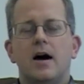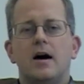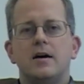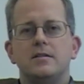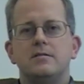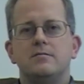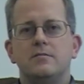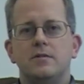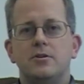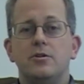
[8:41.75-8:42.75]
Uh,
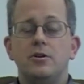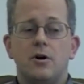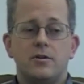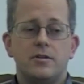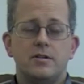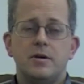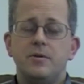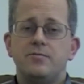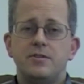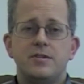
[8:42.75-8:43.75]
you can go to the
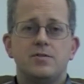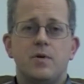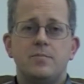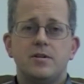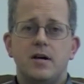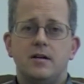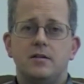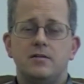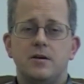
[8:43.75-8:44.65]
W3C's website,